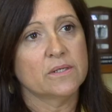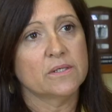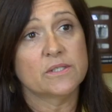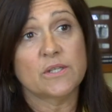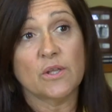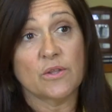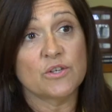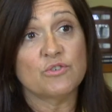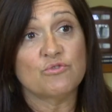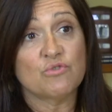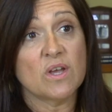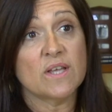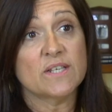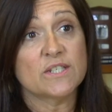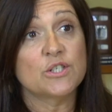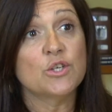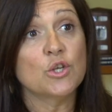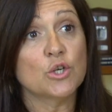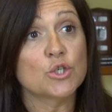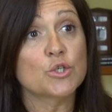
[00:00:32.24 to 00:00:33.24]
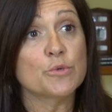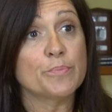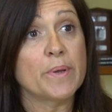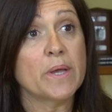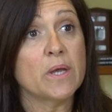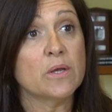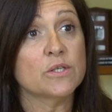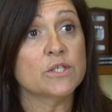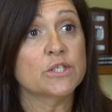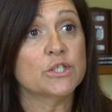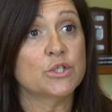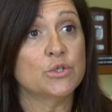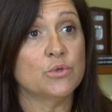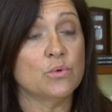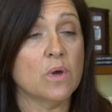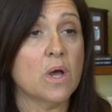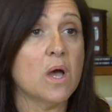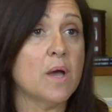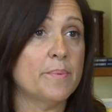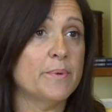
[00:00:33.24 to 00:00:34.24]
So the Trust not opposed to
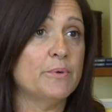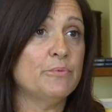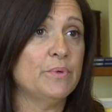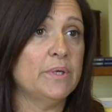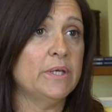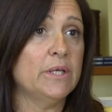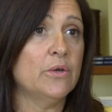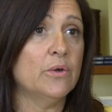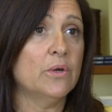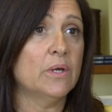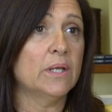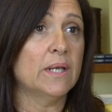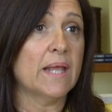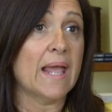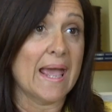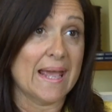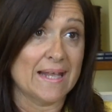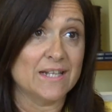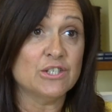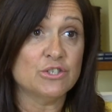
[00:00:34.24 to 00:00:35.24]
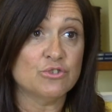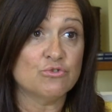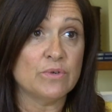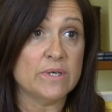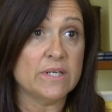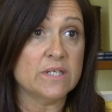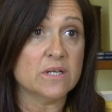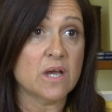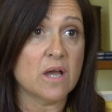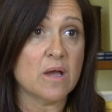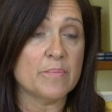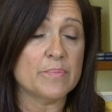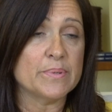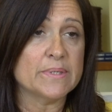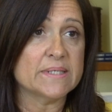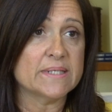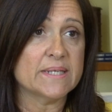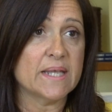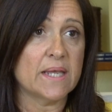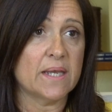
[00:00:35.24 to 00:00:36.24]
urban renewal and street art per
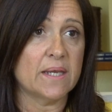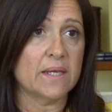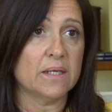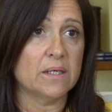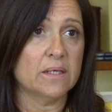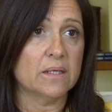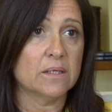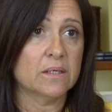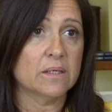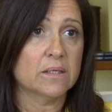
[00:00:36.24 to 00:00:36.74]
se?